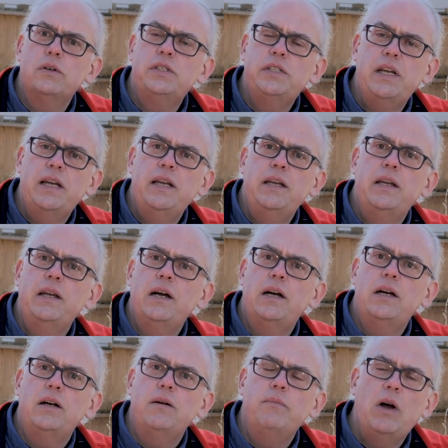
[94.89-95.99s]
say,
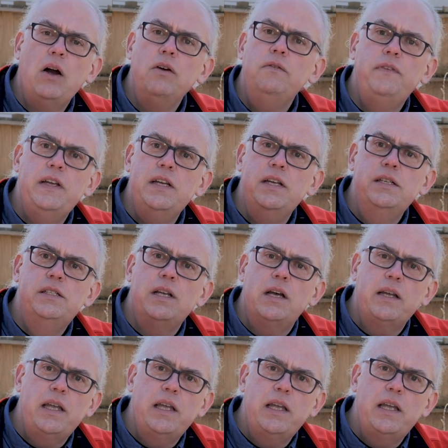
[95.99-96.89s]
um, RVs, uh,